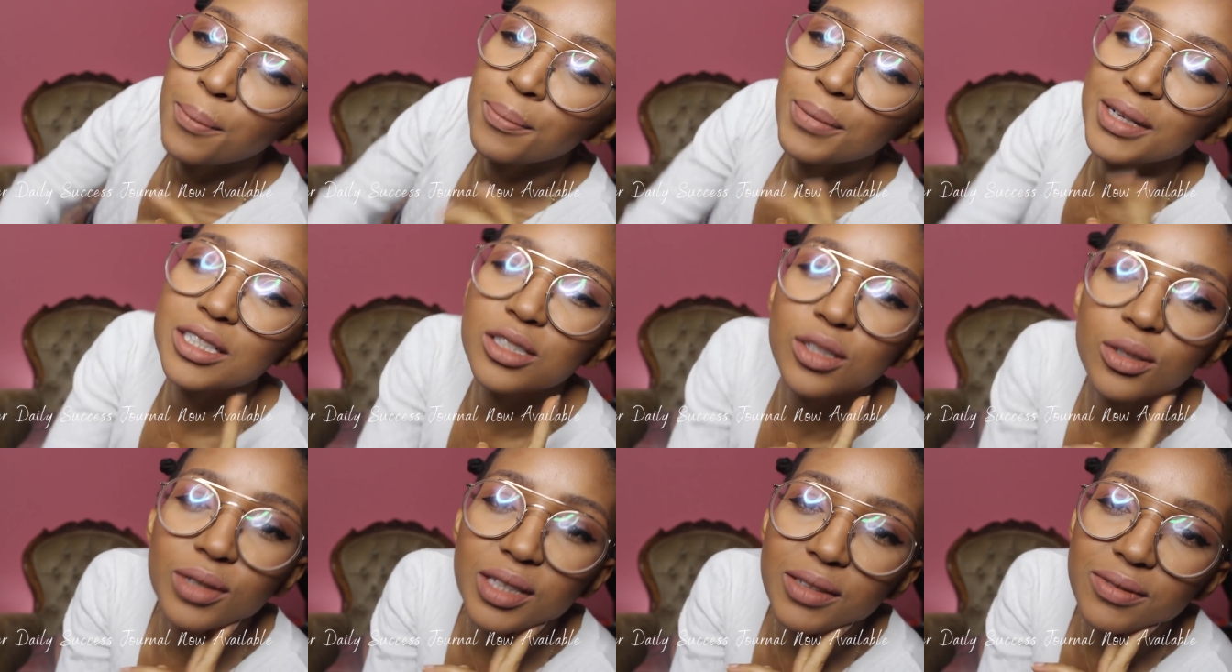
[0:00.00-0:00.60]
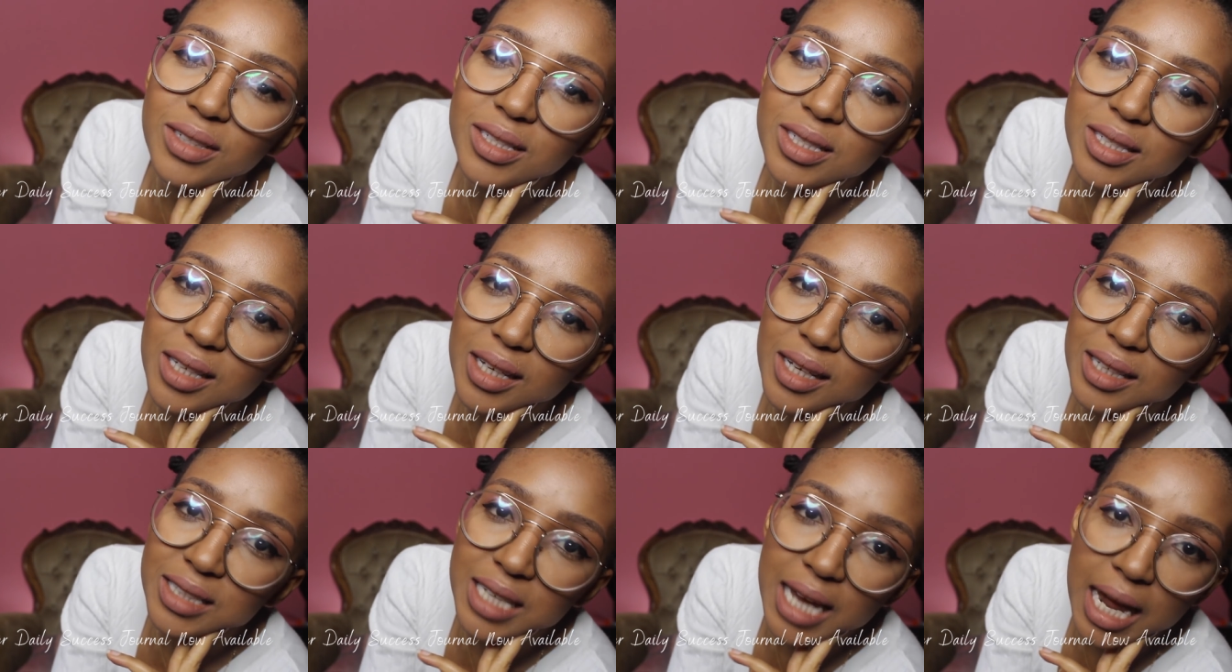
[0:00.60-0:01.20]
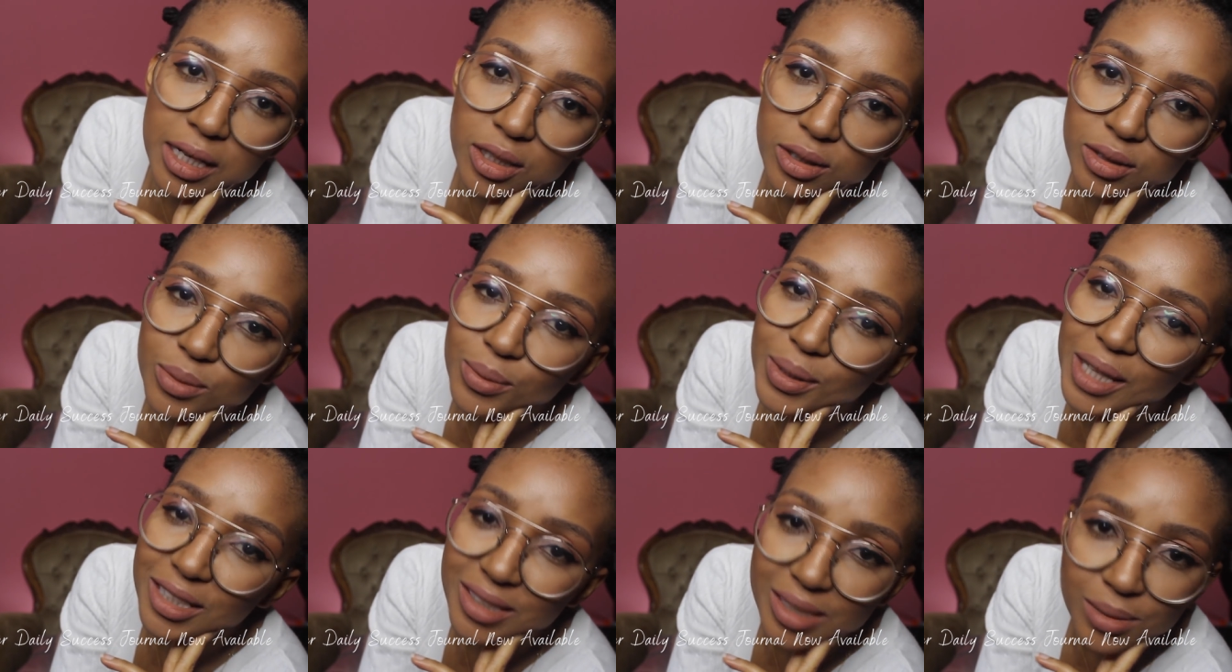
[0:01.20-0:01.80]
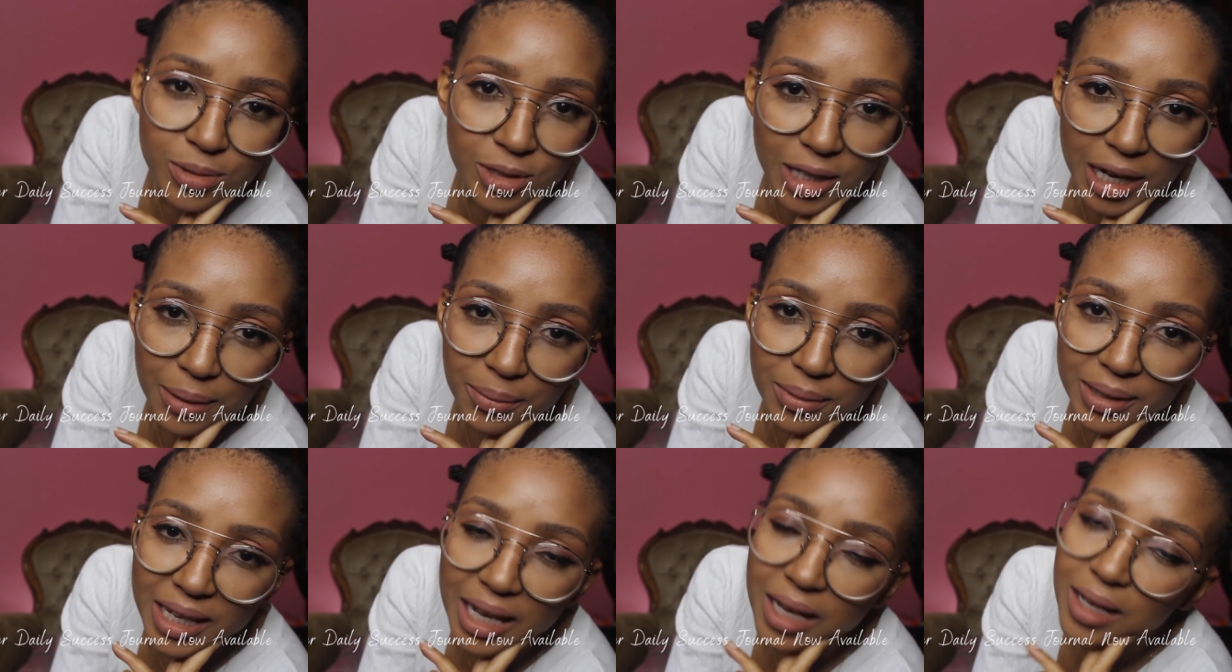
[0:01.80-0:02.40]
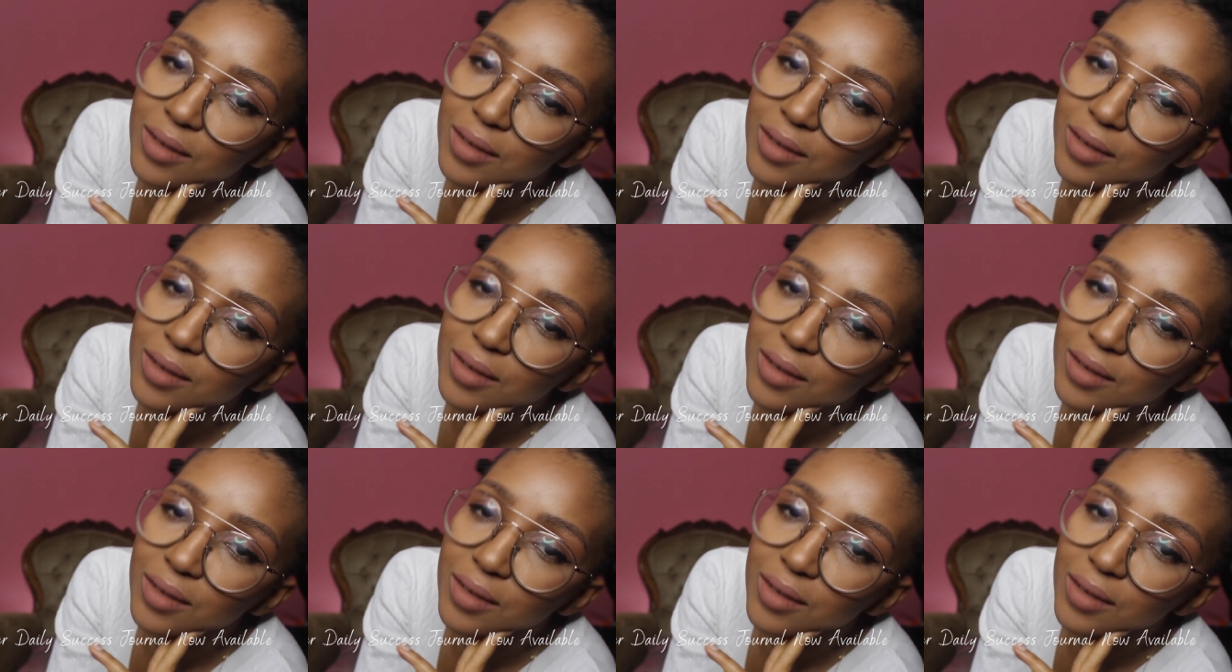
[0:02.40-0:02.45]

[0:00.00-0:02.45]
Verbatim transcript: Please don't leave this channel without subscribing